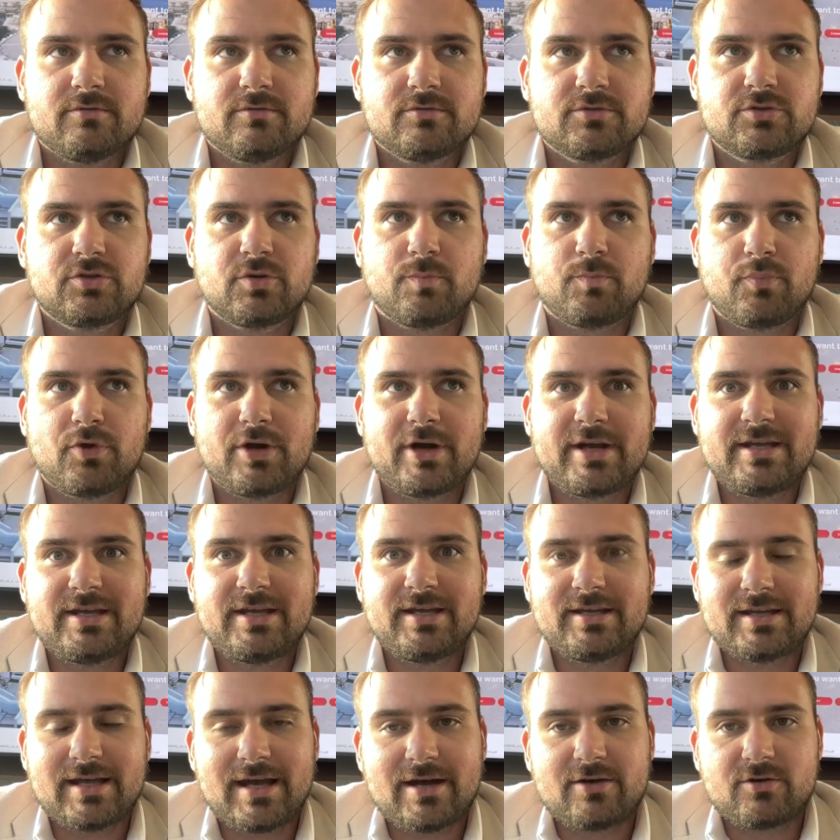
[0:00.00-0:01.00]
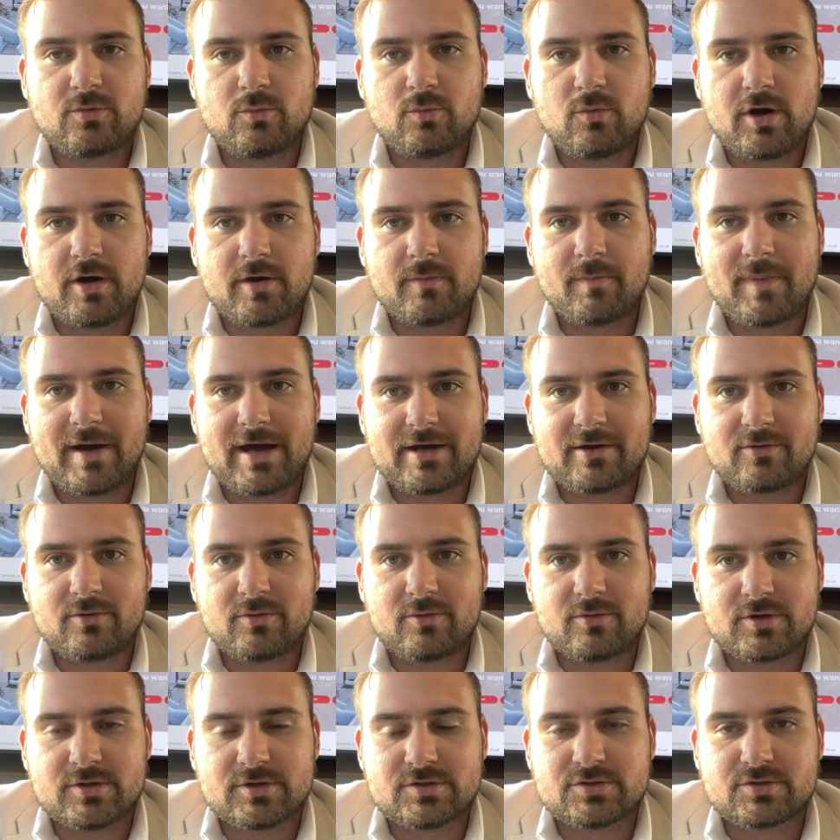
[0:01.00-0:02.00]
to break it down and work
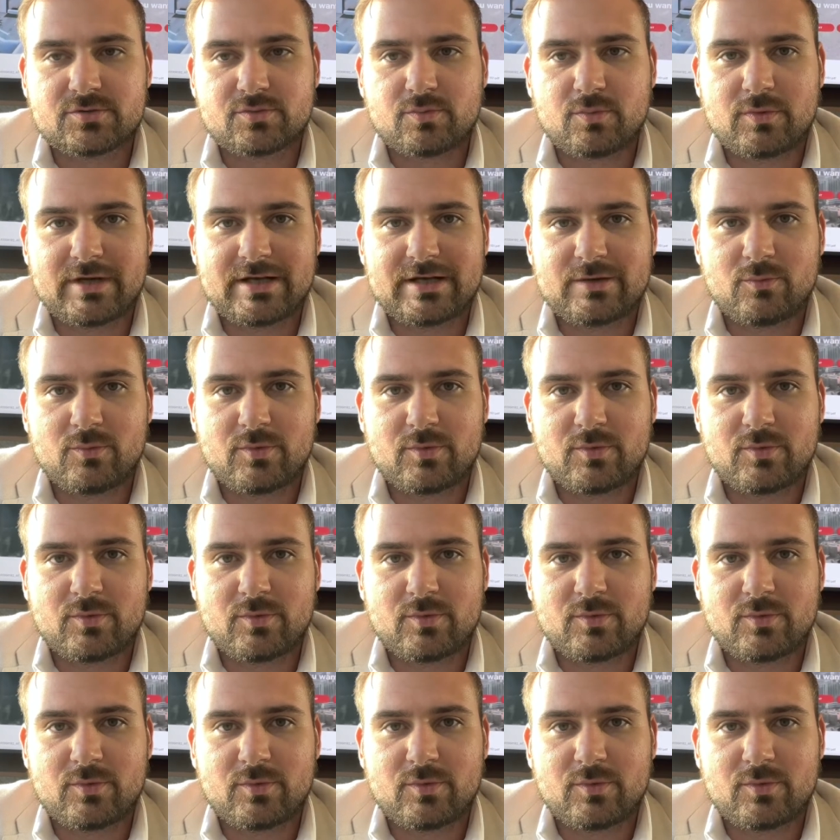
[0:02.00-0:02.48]
backwards, when,